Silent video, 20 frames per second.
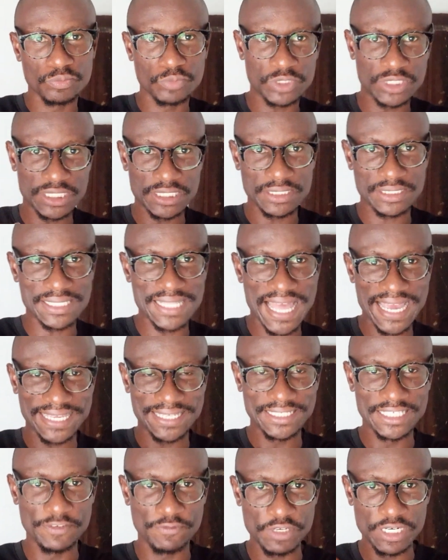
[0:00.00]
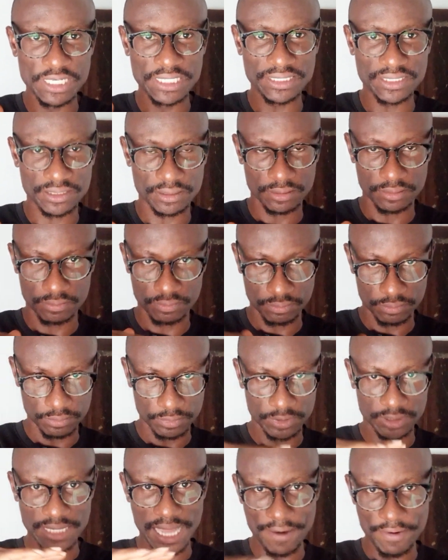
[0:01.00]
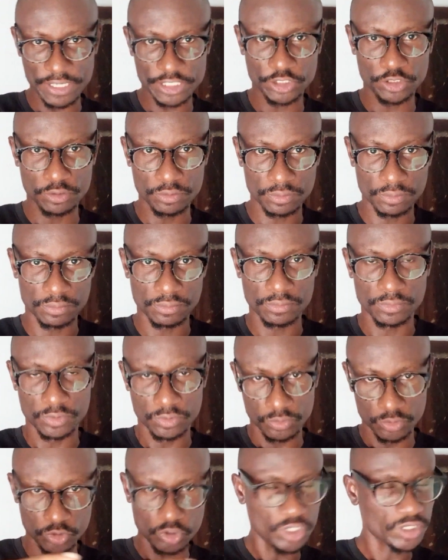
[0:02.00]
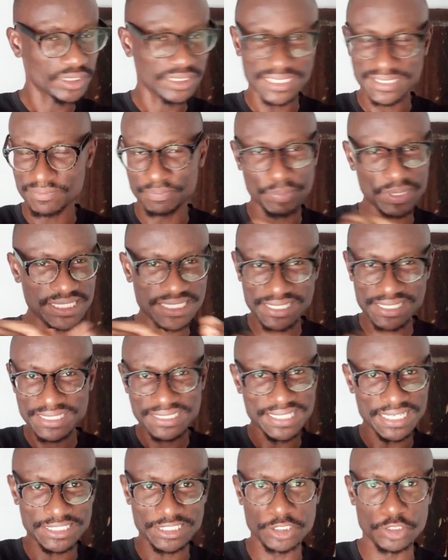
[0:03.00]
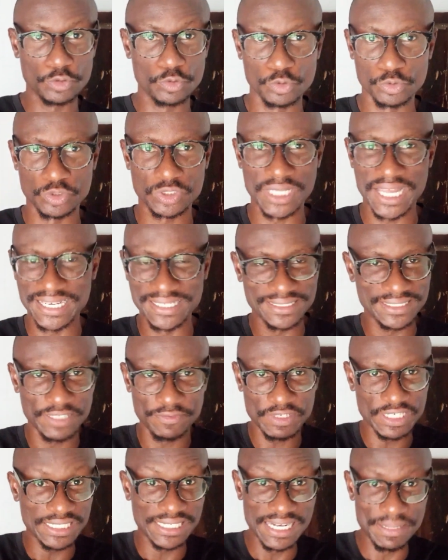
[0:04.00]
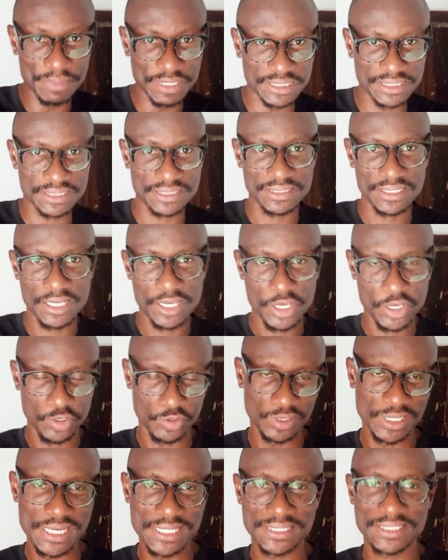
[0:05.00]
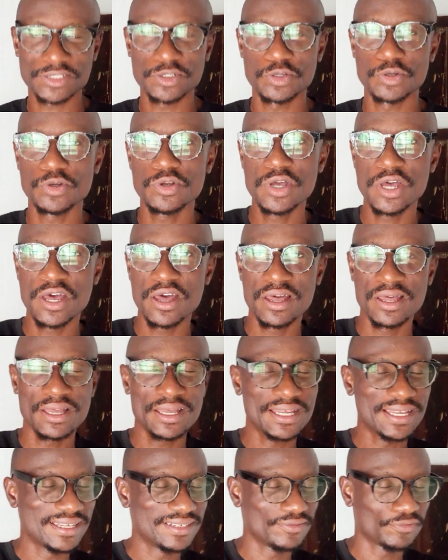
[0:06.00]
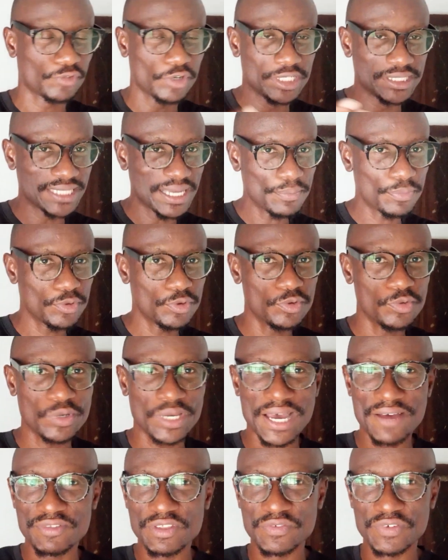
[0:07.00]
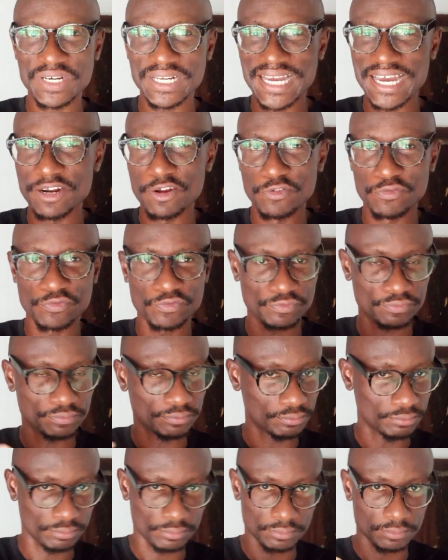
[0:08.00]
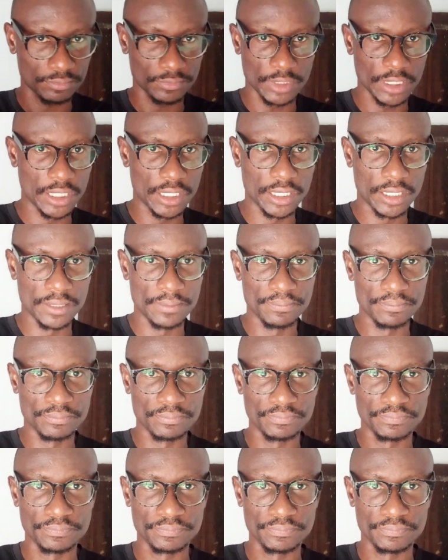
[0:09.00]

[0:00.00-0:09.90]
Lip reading: things, like giving it direction, just basically setting the rules and giving it limits. You get? So for example, we have different kind of um,